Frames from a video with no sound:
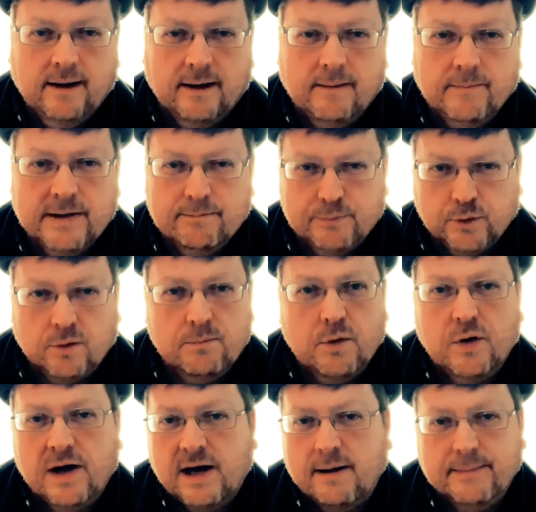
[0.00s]
it brought more
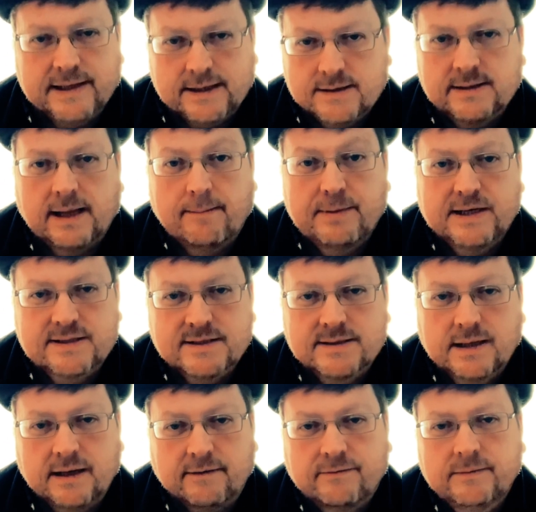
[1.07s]
harmony into that person's
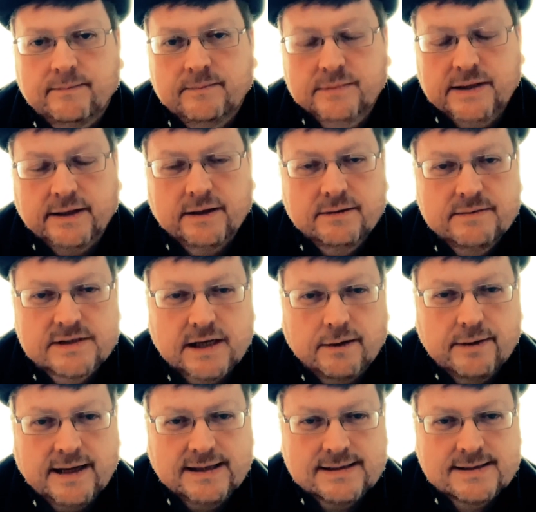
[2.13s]
life, you know? So
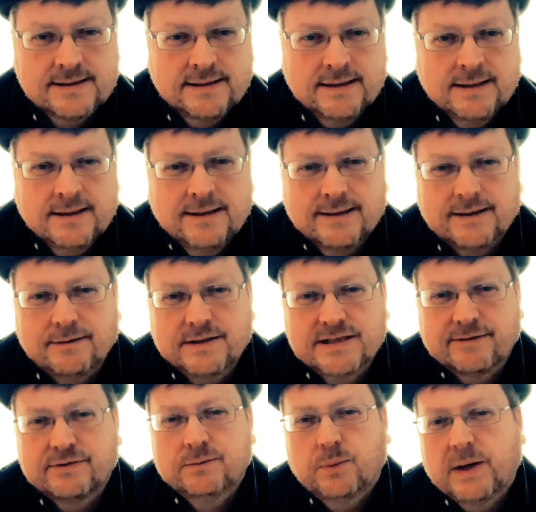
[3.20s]
there are
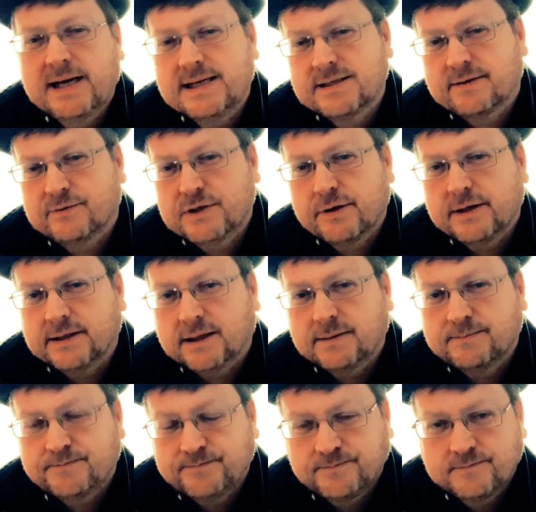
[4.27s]
different ways of doing that.
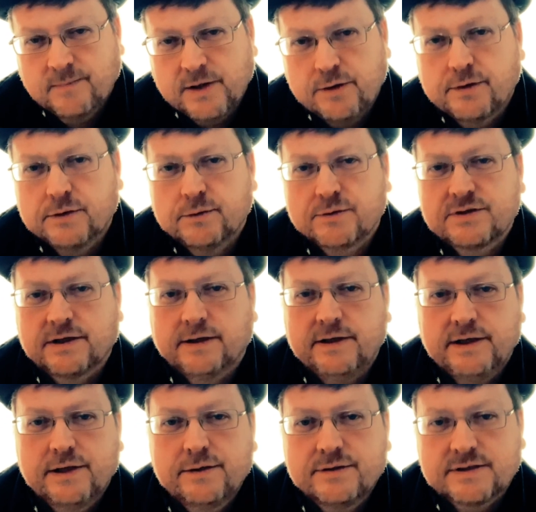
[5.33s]
You can also
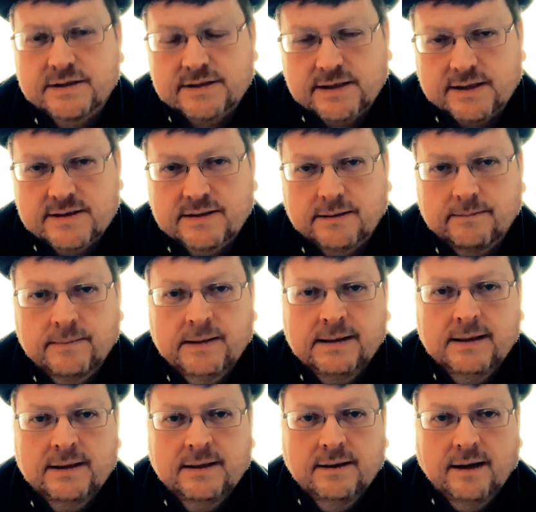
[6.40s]
use the system,
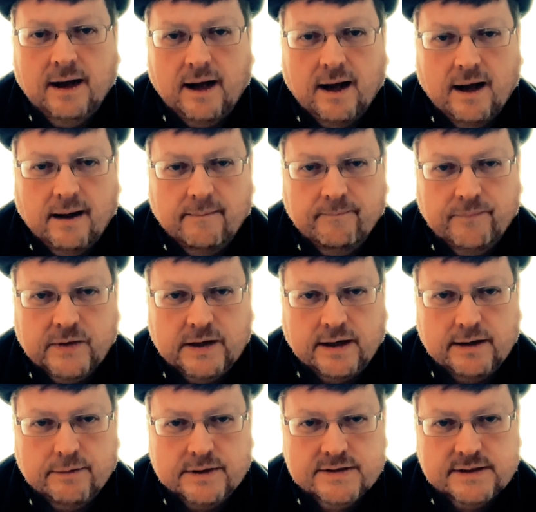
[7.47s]

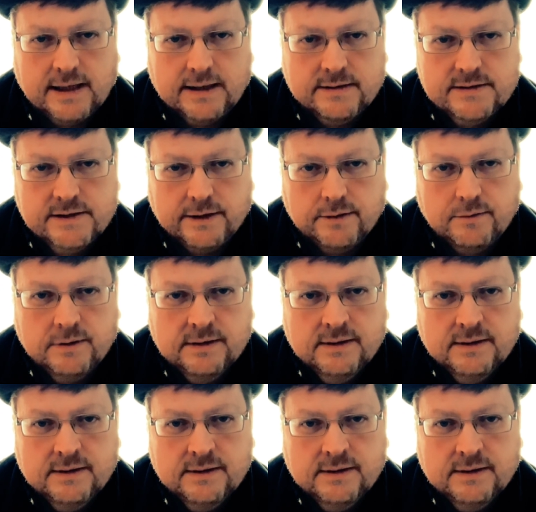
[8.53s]
Cheiro said, to